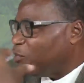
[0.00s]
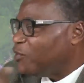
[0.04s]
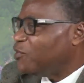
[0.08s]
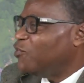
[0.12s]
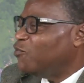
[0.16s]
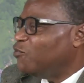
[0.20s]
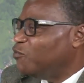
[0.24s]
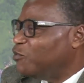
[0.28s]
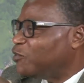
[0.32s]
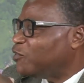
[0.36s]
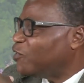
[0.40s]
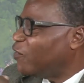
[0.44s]

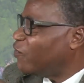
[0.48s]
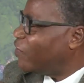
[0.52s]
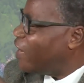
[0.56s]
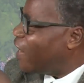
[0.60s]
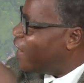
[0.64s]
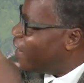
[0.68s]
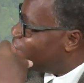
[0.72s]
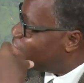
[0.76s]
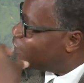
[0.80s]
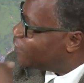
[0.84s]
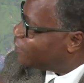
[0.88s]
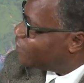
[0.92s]
use of
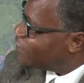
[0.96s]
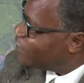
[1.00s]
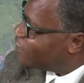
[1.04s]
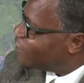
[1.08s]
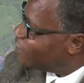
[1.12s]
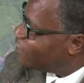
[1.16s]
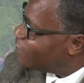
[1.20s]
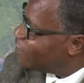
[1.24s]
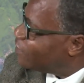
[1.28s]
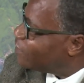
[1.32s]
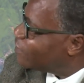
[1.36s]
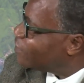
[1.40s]

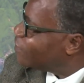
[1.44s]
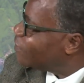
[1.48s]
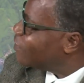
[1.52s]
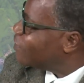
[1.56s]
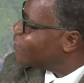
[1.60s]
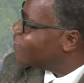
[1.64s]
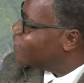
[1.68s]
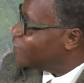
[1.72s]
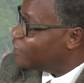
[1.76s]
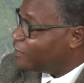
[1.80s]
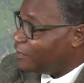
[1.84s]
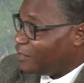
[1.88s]
ICT
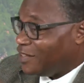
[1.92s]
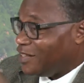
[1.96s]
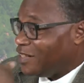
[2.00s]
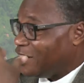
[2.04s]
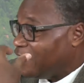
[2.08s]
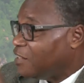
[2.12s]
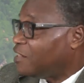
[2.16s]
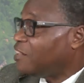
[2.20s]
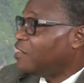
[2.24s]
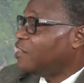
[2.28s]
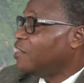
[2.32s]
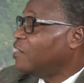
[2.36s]
can
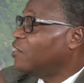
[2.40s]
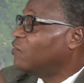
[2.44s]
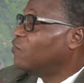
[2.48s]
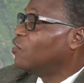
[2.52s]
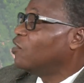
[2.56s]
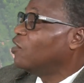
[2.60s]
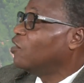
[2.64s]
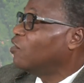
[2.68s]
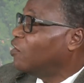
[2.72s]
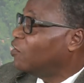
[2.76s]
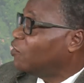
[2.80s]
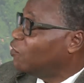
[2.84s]
take care of a
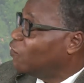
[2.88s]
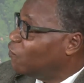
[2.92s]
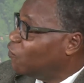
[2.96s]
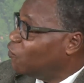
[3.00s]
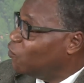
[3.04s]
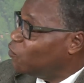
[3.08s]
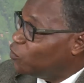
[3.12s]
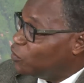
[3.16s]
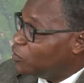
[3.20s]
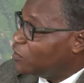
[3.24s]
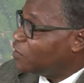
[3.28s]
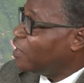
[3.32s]
lot of
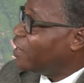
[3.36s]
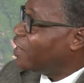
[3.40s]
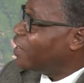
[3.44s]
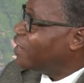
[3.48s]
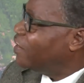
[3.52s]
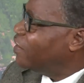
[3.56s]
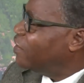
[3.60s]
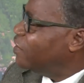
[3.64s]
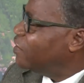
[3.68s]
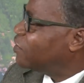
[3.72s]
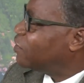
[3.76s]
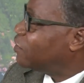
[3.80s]
those
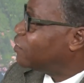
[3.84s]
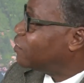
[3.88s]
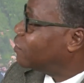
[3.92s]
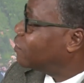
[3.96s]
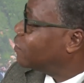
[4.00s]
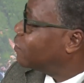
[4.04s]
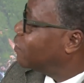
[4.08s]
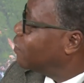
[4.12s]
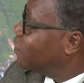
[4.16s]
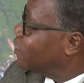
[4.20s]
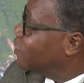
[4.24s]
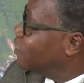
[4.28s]

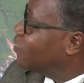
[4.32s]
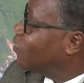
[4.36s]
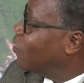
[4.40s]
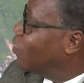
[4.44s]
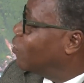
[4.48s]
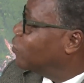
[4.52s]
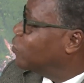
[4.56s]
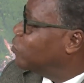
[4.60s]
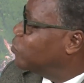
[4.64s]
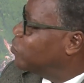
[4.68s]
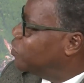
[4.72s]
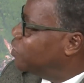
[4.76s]

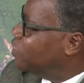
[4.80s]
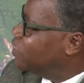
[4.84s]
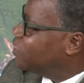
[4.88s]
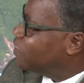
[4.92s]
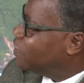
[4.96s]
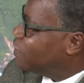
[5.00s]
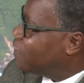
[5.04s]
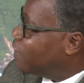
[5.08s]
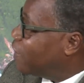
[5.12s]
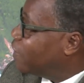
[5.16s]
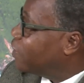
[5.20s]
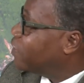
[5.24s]
diseconomies
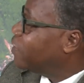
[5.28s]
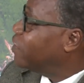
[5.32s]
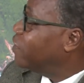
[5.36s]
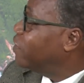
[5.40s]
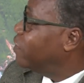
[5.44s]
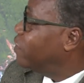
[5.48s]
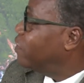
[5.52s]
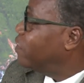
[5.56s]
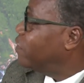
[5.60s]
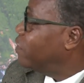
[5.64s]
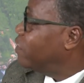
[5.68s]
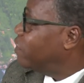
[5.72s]
that
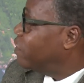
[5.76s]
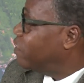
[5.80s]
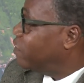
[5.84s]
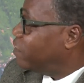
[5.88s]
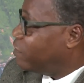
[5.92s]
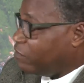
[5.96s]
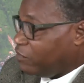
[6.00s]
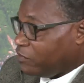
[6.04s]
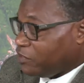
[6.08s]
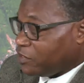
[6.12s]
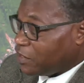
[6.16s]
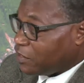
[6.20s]
the
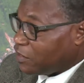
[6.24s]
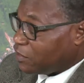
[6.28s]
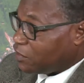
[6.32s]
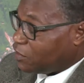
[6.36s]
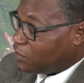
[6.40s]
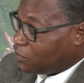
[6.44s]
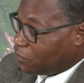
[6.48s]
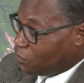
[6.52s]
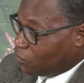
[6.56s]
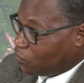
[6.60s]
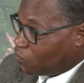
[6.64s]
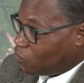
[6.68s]
statisticians
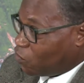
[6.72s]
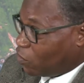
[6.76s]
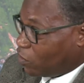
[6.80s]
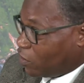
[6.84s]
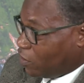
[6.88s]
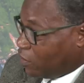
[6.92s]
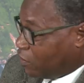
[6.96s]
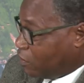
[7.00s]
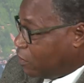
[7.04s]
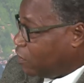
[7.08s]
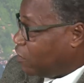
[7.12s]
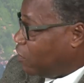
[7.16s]
are
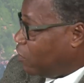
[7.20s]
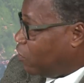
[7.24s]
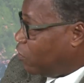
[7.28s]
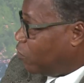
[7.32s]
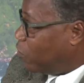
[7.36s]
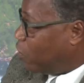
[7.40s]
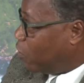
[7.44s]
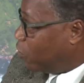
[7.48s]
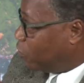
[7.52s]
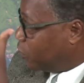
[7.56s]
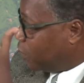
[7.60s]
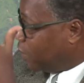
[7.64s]
talking
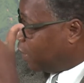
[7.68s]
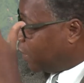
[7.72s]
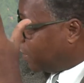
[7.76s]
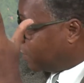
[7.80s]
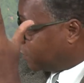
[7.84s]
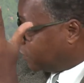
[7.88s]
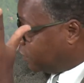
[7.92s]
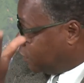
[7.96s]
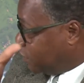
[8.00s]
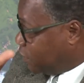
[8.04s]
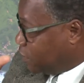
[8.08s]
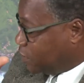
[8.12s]
about are
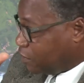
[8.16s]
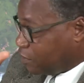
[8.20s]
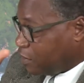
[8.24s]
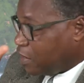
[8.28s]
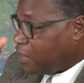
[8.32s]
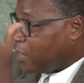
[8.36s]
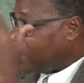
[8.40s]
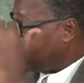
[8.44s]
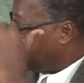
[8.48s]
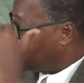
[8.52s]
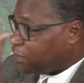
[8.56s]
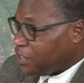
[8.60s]
saying.
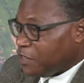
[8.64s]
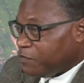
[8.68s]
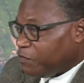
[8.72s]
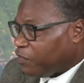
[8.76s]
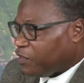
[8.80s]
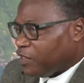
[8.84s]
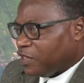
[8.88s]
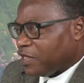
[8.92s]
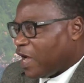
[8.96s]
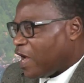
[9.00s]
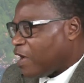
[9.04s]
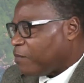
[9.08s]
Same
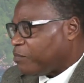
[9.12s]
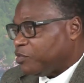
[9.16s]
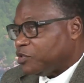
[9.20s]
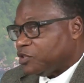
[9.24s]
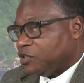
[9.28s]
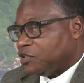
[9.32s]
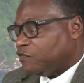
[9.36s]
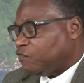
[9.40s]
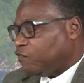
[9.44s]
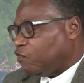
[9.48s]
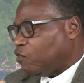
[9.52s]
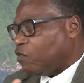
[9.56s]
thing
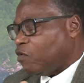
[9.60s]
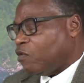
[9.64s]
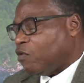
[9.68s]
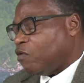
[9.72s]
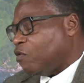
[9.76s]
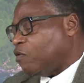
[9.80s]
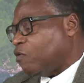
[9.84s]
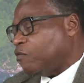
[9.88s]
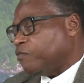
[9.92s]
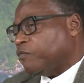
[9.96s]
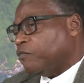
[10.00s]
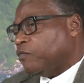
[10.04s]
happens
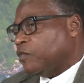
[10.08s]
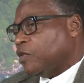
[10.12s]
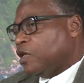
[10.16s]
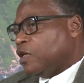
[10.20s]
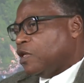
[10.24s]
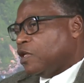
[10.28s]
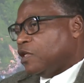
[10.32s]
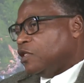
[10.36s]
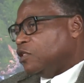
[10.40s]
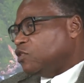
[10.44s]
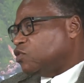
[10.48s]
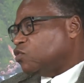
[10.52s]
for
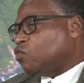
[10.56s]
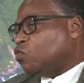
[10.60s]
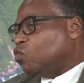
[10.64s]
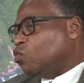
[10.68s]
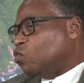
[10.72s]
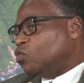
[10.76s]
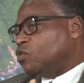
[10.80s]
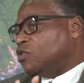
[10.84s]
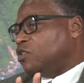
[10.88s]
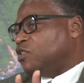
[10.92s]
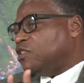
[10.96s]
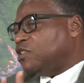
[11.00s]

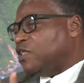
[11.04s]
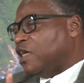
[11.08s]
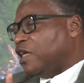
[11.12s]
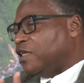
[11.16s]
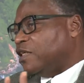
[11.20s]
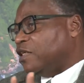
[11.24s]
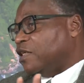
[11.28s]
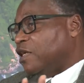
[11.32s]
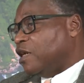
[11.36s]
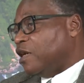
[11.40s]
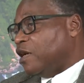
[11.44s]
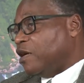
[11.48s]
schools
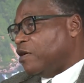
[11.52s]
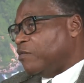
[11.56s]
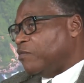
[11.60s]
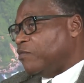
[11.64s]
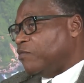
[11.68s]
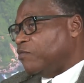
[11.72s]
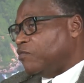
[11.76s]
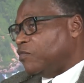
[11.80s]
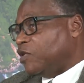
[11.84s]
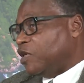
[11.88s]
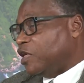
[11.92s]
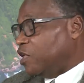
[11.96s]
and
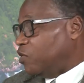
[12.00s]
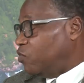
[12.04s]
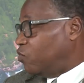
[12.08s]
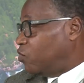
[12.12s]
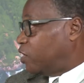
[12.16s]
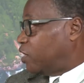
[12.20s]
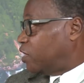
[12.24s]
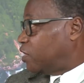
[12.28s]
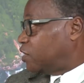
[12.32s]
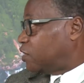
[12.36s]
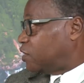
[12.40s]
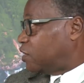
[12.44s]

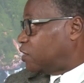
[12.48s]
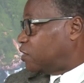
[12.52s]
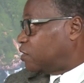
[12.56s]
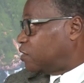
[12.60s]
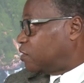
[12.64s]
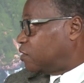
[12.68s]
education.